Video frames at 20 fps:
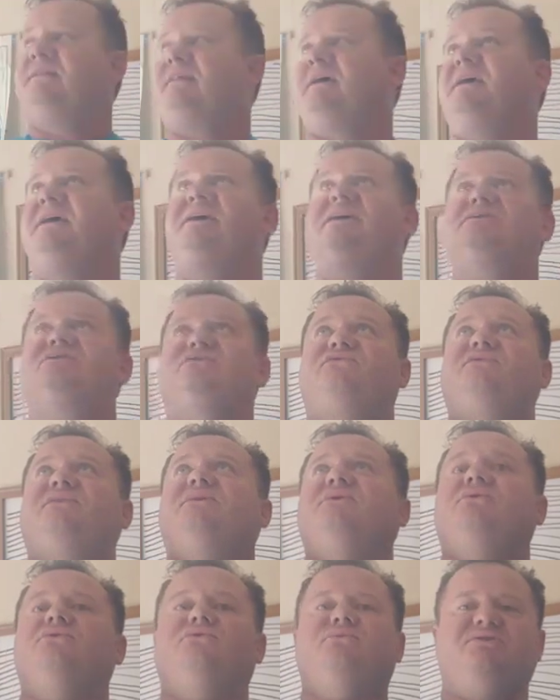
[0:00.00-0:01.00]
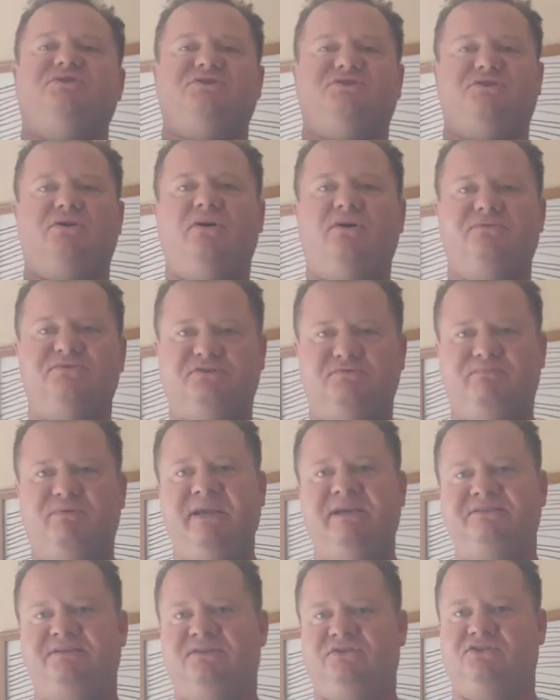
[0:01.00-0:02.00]
The Higgs field, which is all the
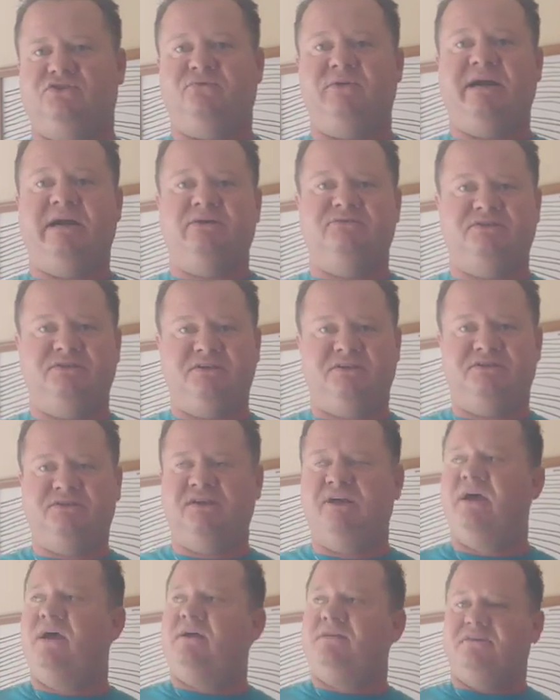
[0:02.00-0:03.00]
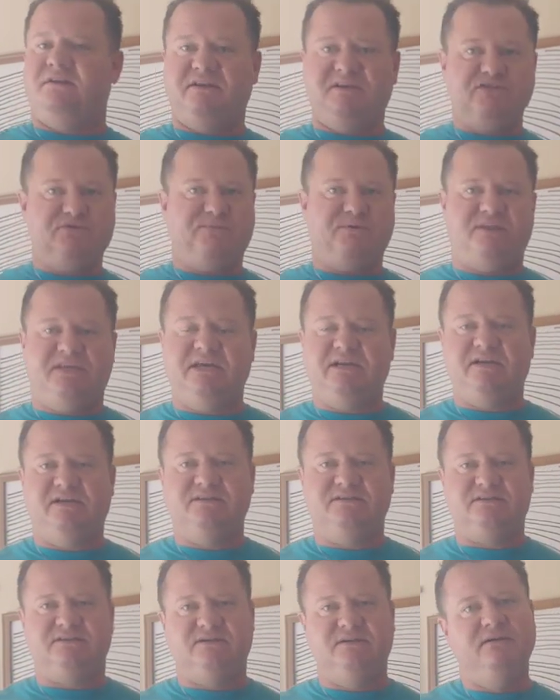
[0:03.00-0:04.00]
space that surrounds us, that is within
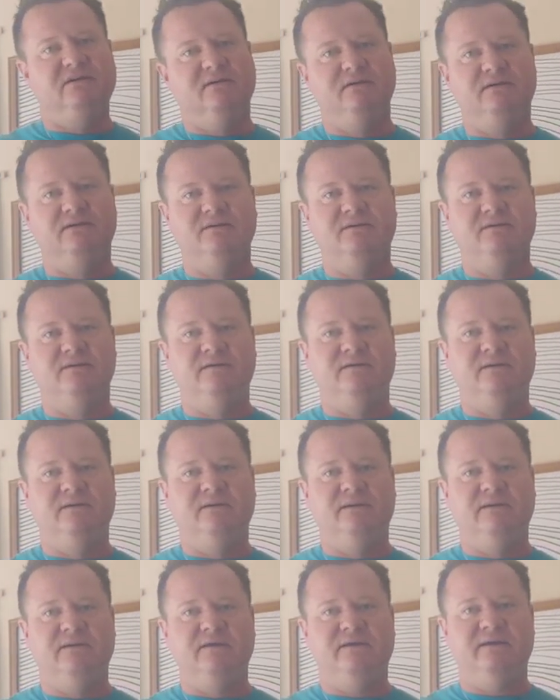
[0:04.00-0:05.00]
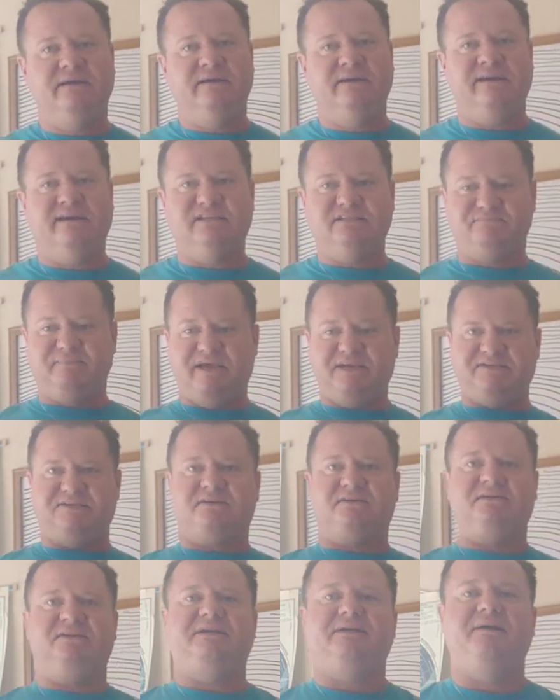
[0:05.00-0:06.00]
us, is
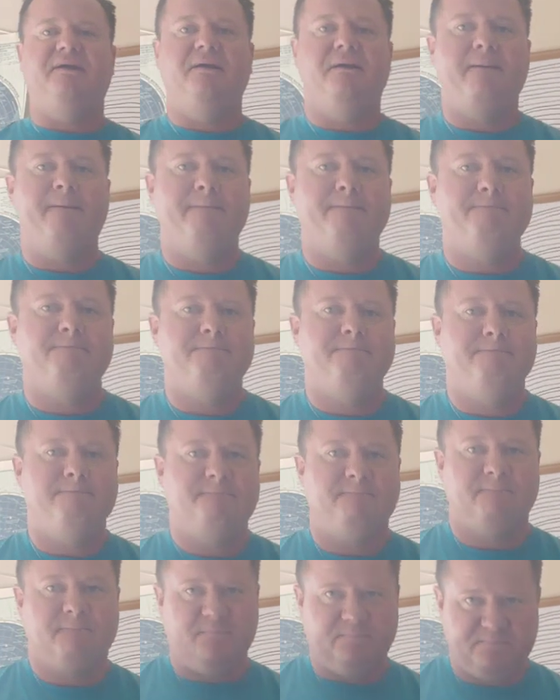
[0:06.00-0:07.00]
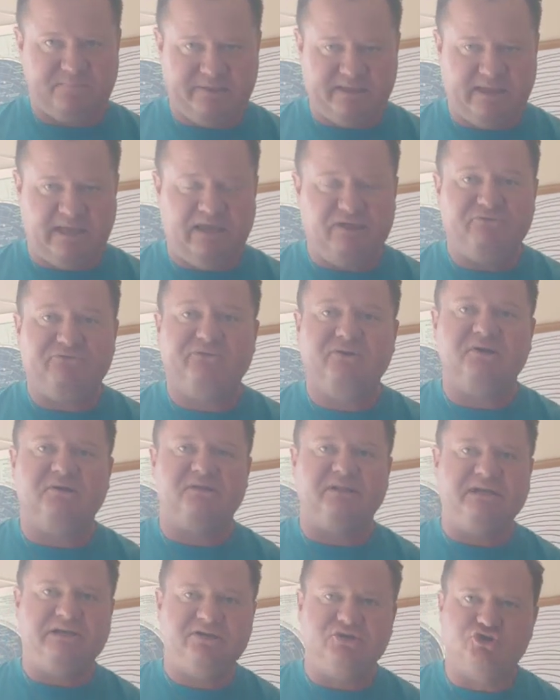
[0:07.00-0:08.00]
basically
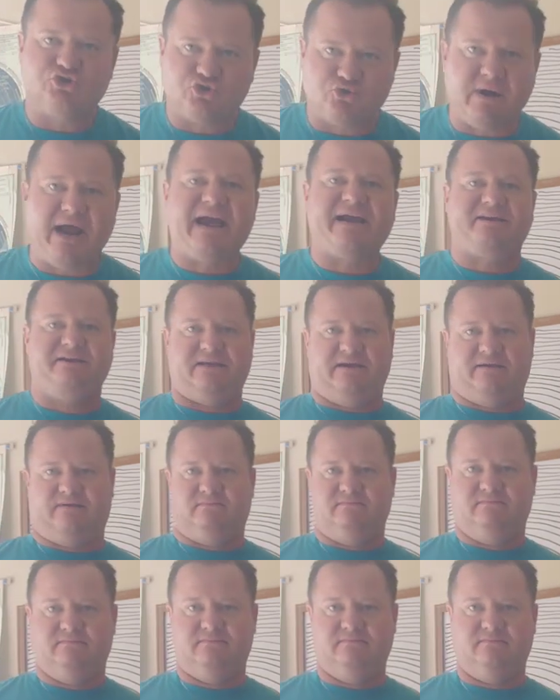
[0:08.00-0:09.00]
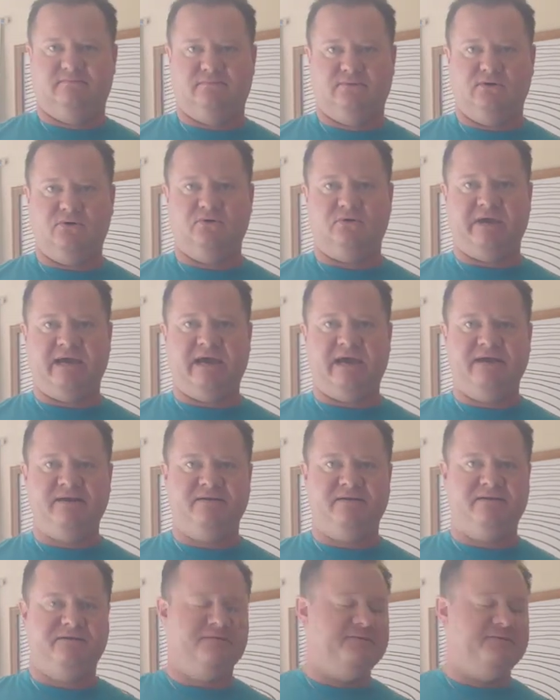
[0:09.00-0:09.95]
infinitely contracting, okay?